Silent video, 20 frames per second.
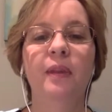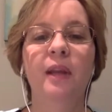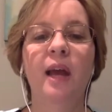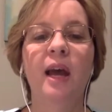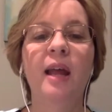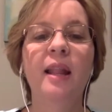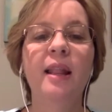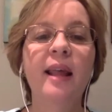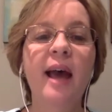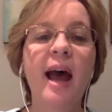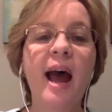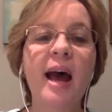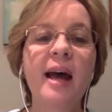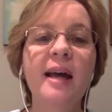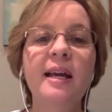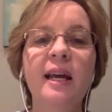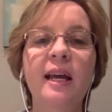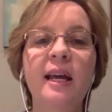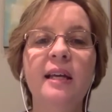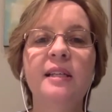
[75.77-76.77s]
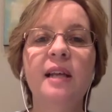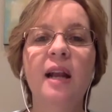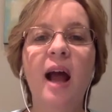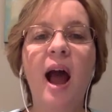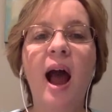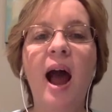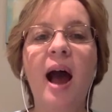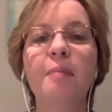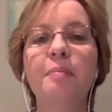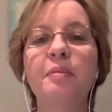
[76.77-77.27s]
And that is an
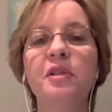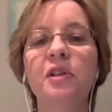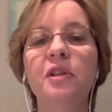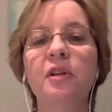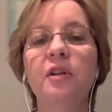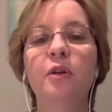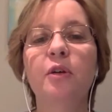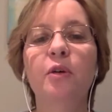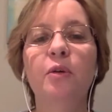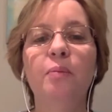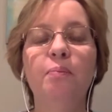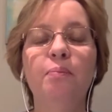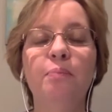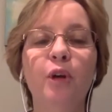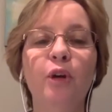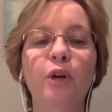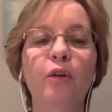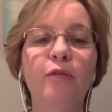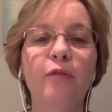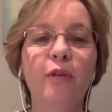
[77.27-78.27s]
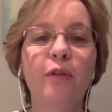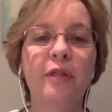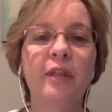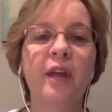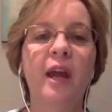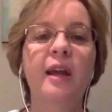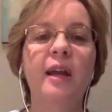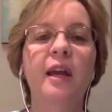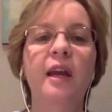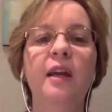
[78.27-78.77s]
absolute beautiful
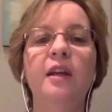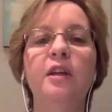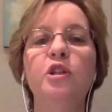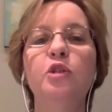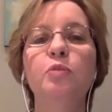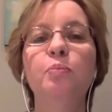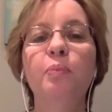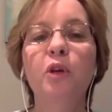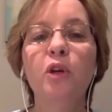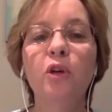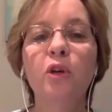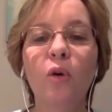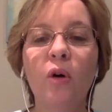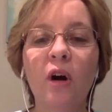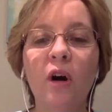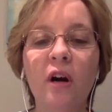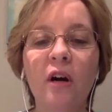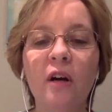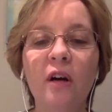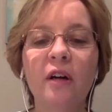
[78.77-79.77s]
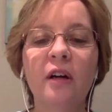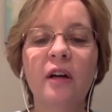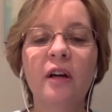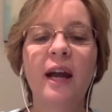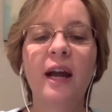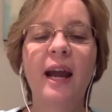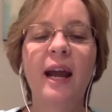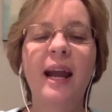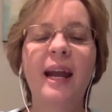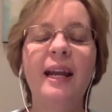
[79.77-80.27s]
thing. It is pure
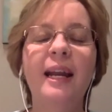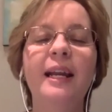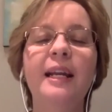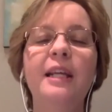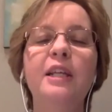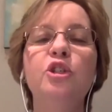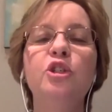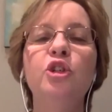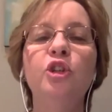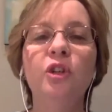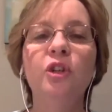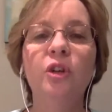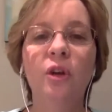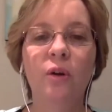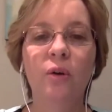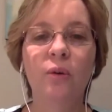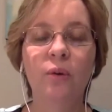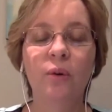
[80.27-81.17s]
and it is you.